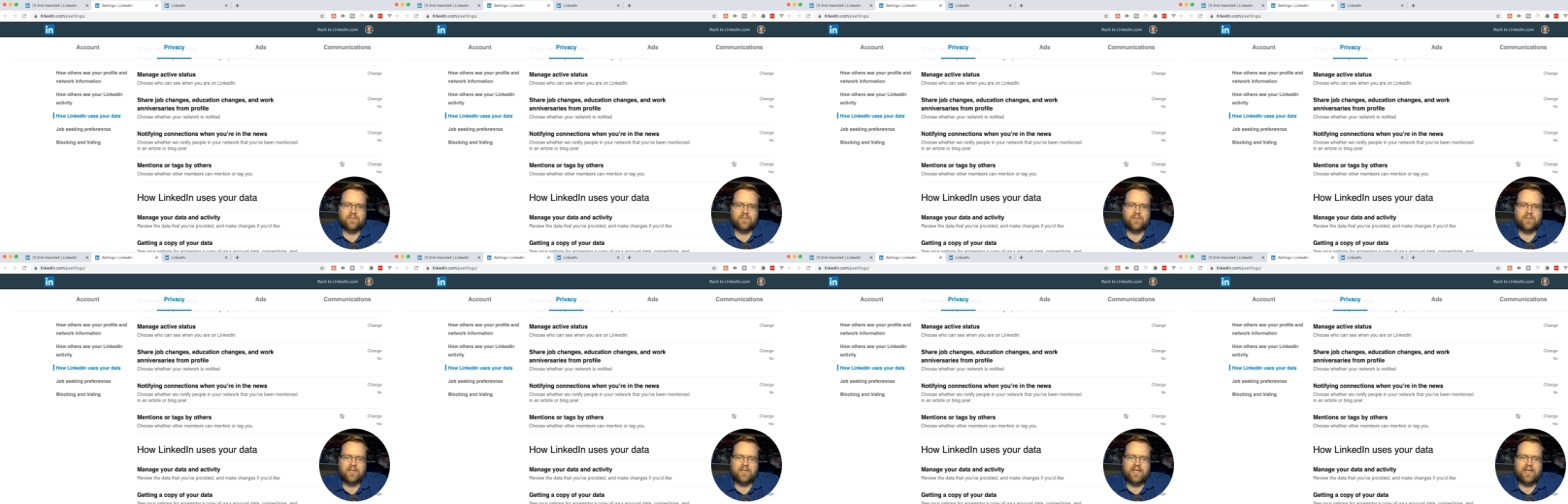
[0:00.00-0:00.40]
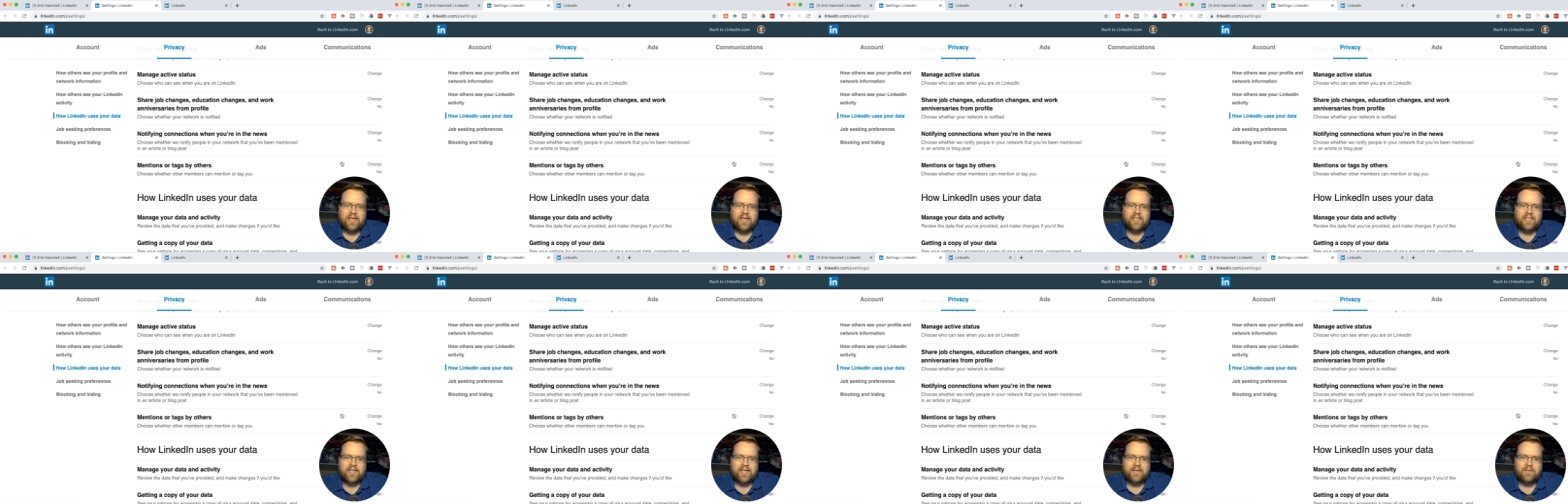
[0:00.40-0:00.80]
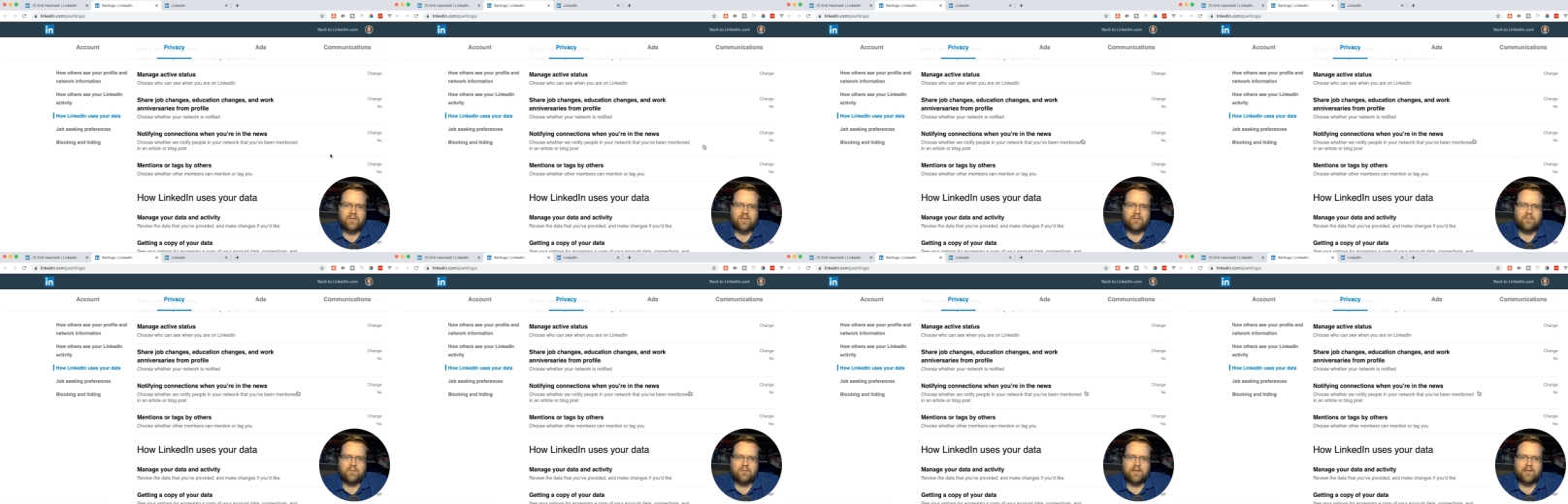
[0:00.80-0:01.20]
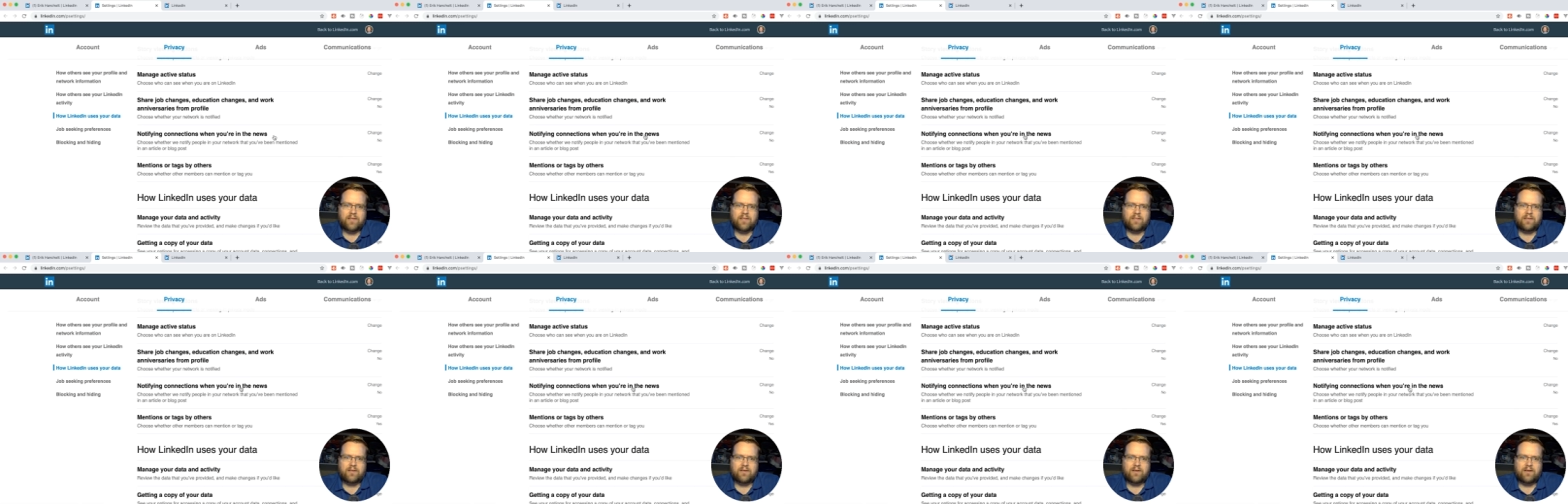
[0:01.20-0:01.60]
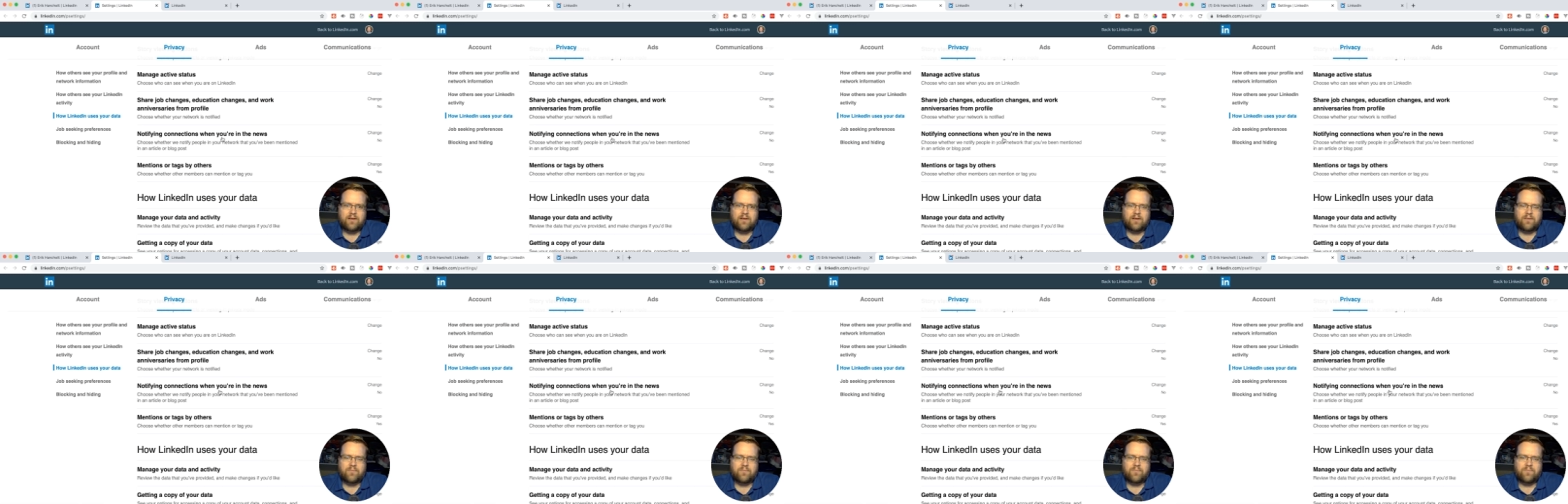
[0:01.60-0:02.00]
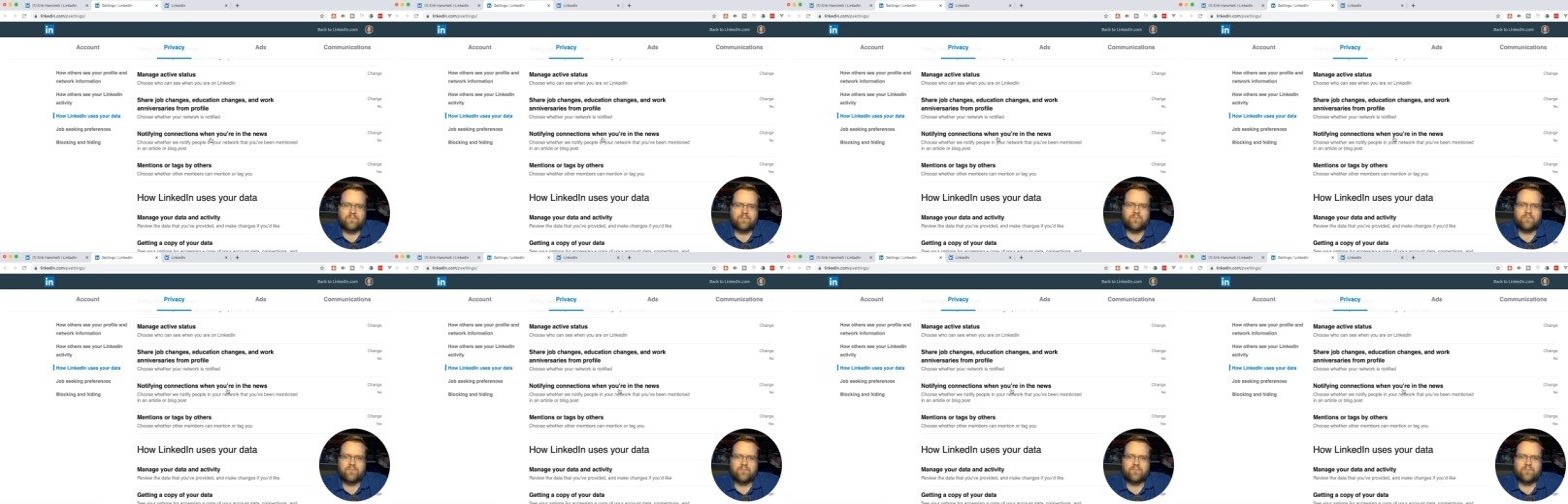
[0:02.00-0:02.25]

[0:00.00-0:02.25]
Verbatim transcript: so they can tag me, but um,